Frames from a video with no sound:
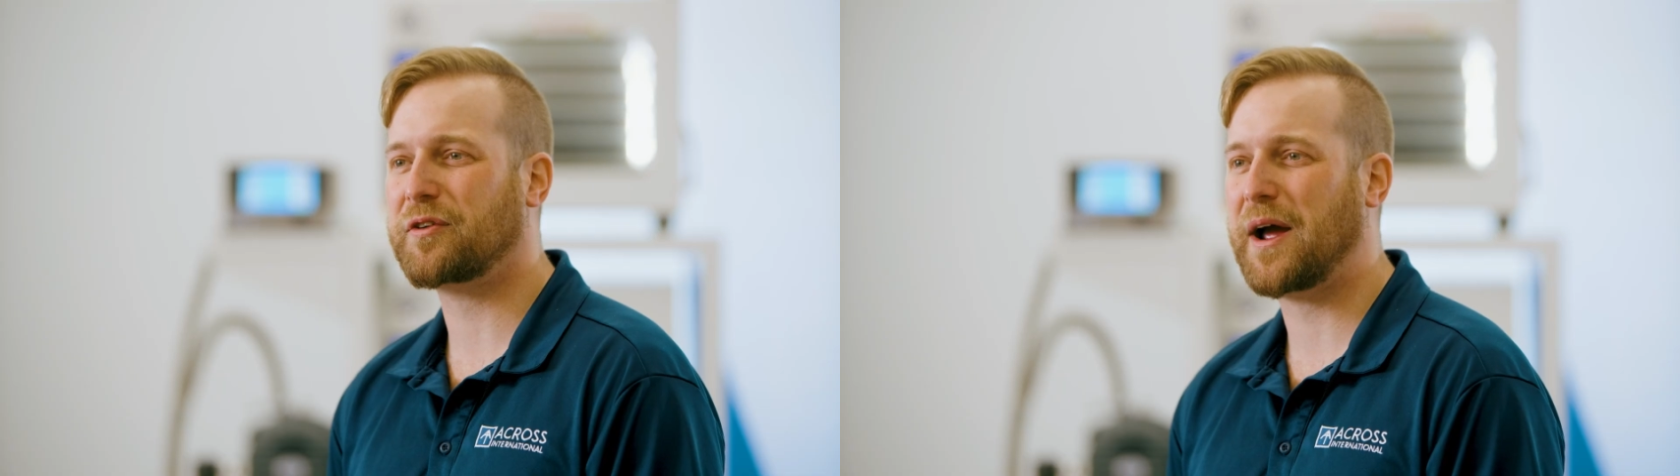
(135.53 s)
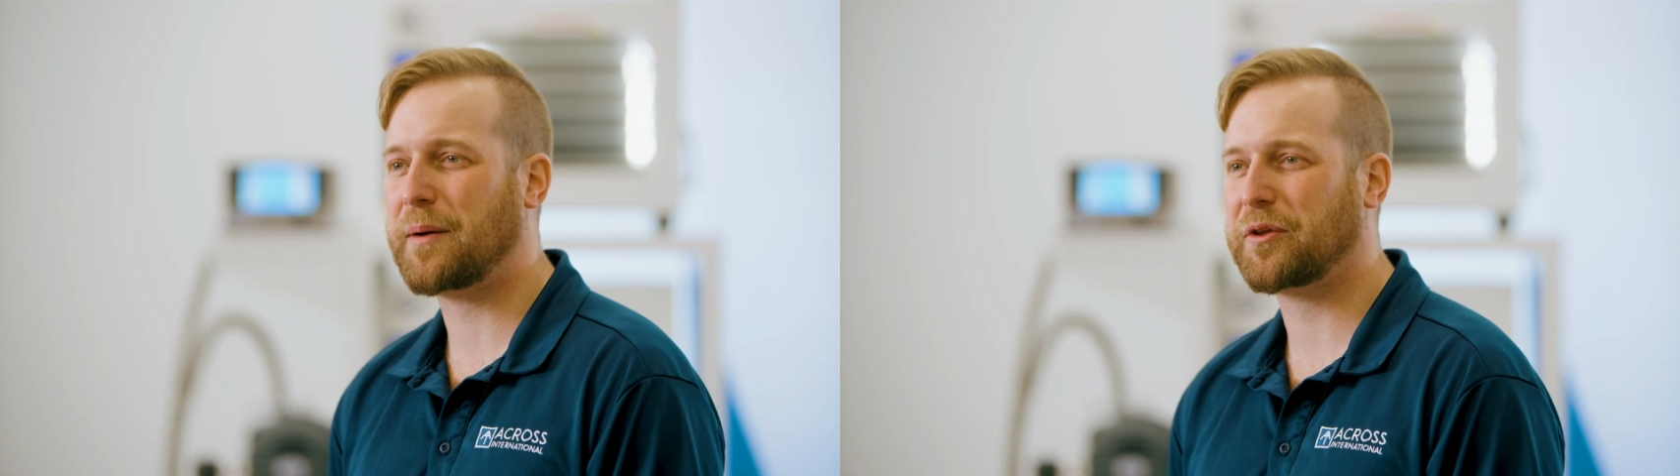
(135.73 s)

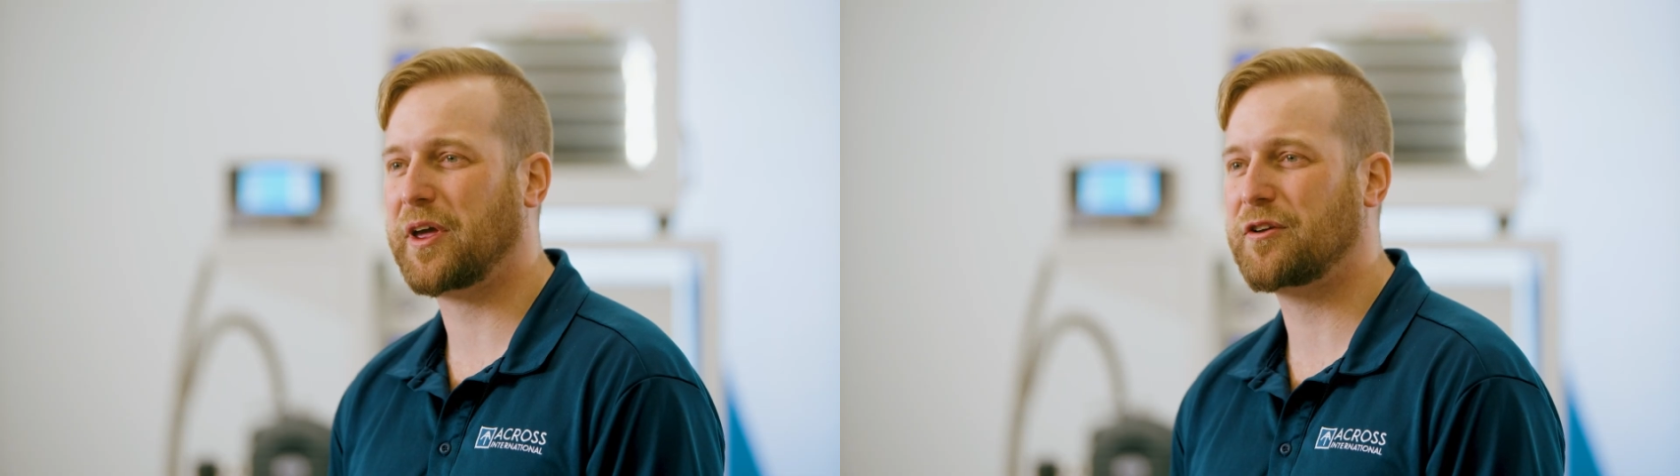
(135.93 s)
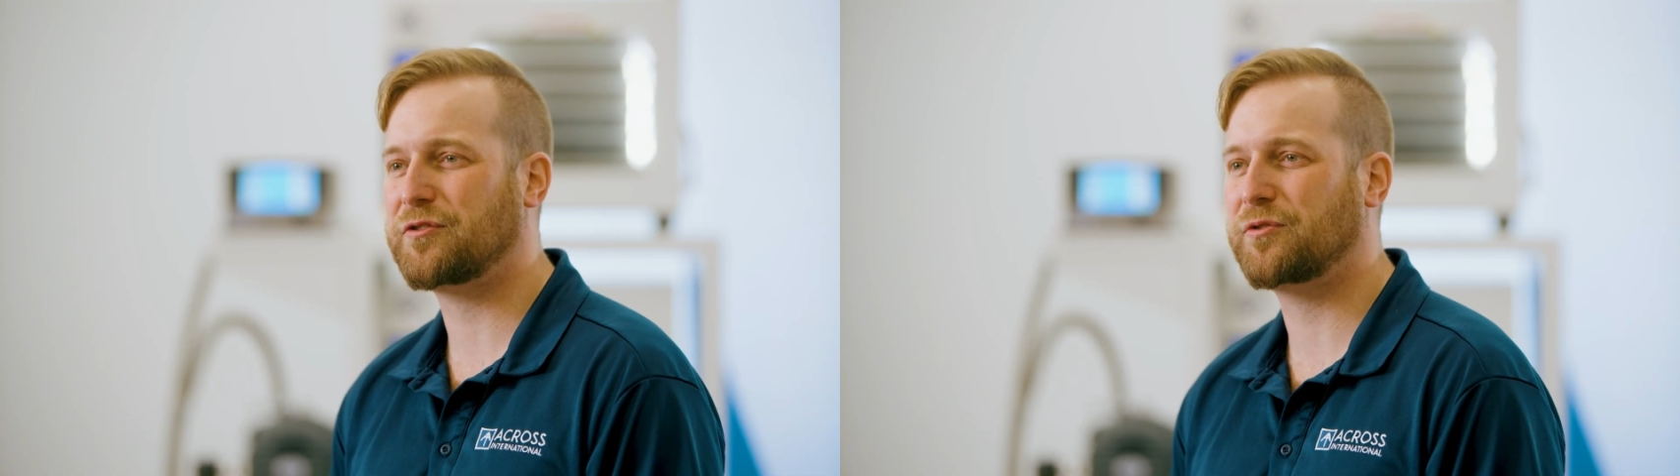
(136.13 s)
for
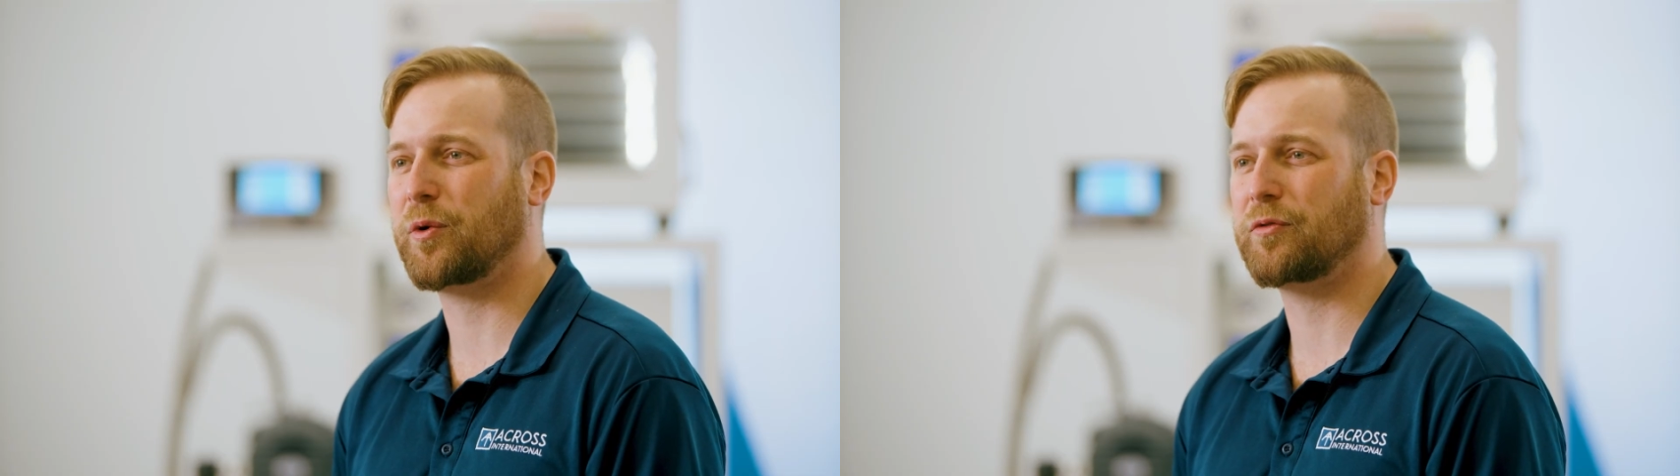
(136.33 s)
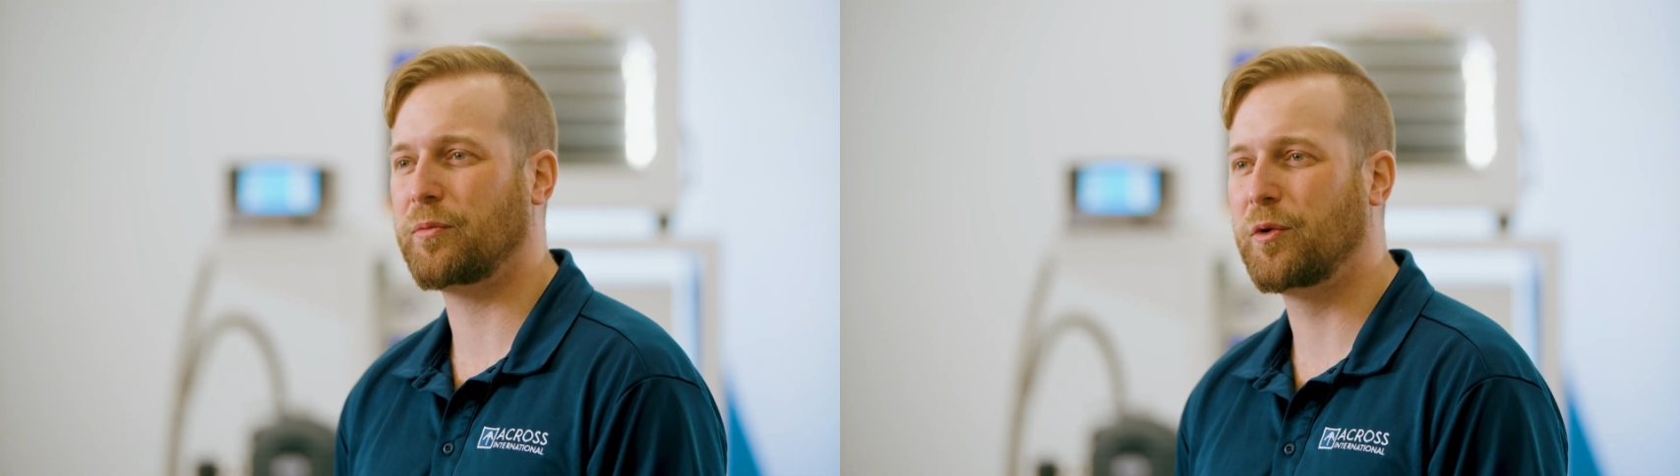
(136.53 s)
applications
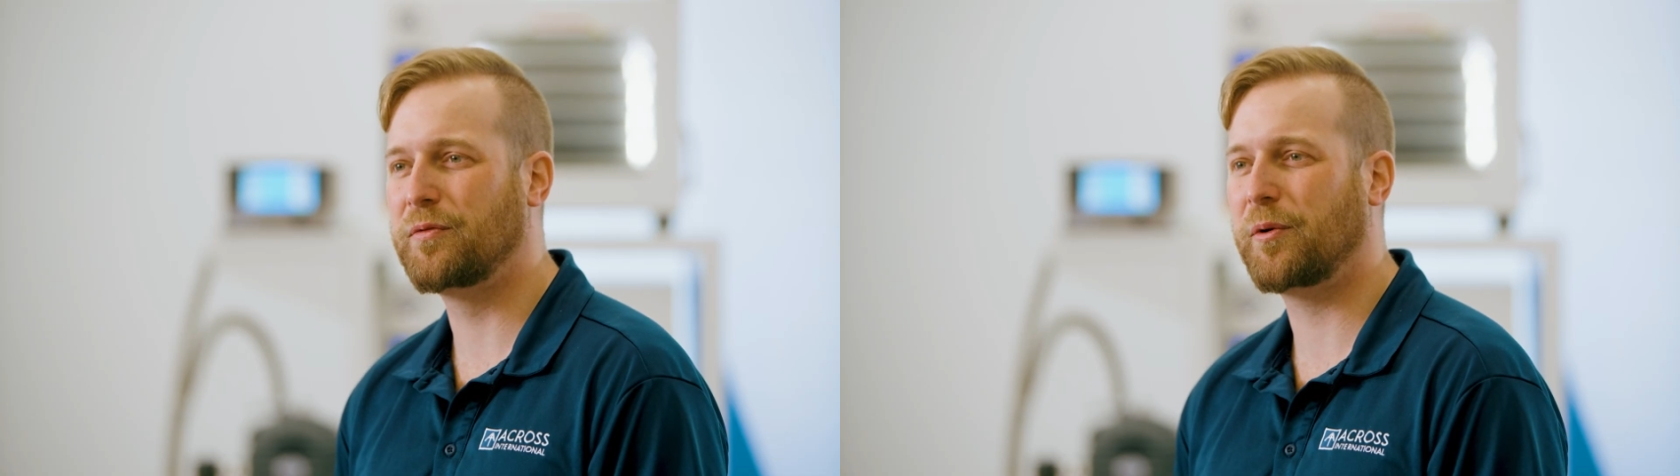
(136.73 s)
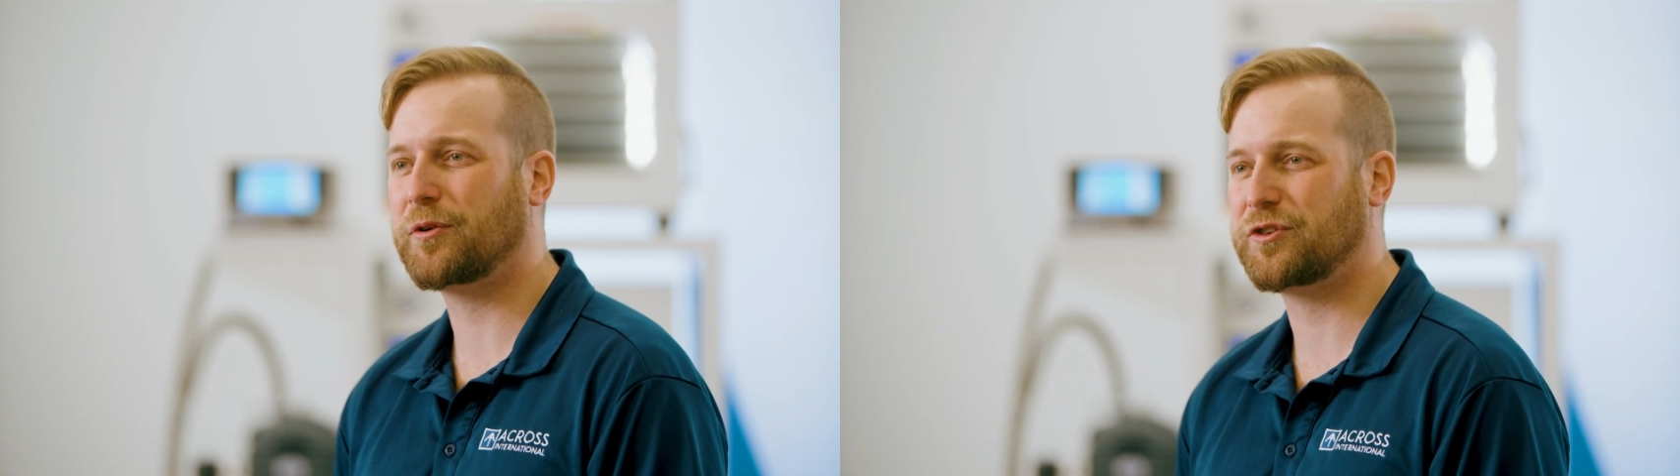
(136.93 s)
where removable